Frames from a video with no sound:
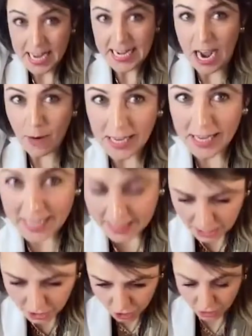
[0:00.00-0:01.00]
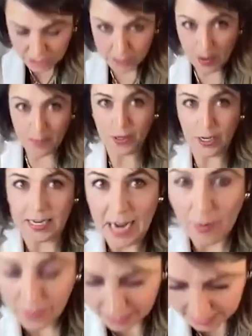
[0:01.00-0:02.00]
Now I can get the insurance paper done.
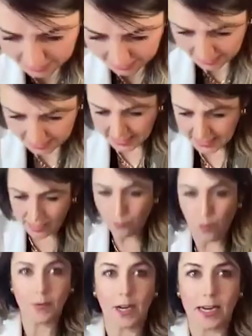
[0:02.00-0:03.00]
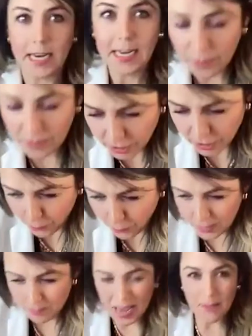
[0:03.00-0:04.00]
Now I can get the consent form done. Now I can start with
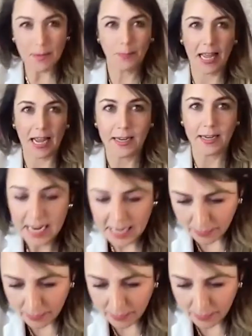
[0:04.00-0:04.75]
the payment plan. Now